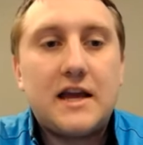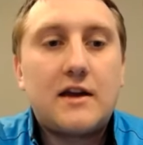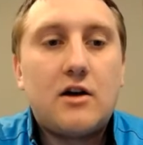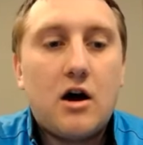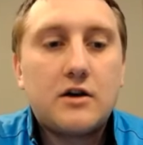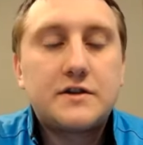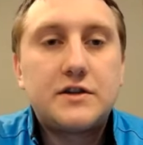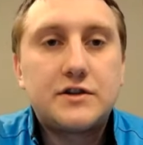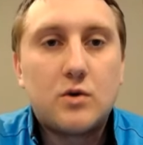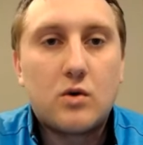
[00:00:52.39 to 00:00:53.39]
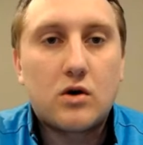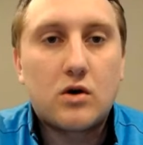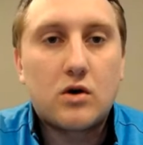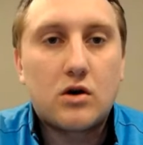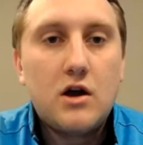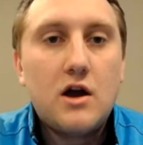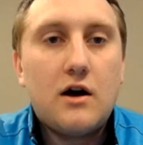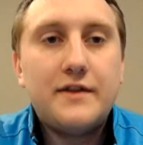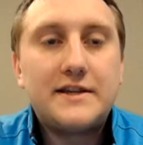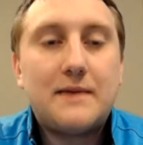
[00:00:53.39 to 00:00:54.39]
and Hawks to soar on
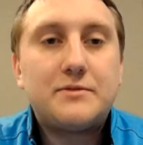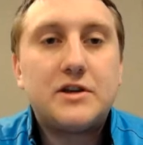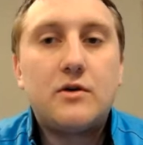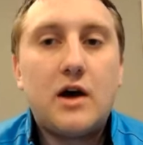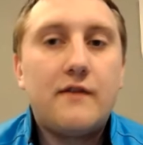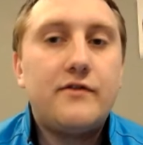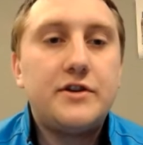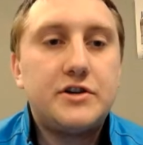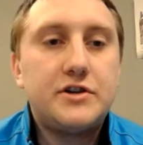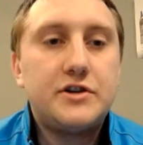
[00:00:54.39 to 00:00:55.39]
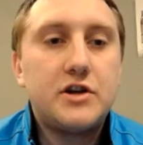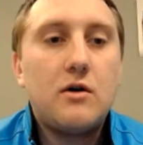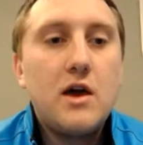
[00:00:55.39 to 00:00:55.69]
this episode of the show.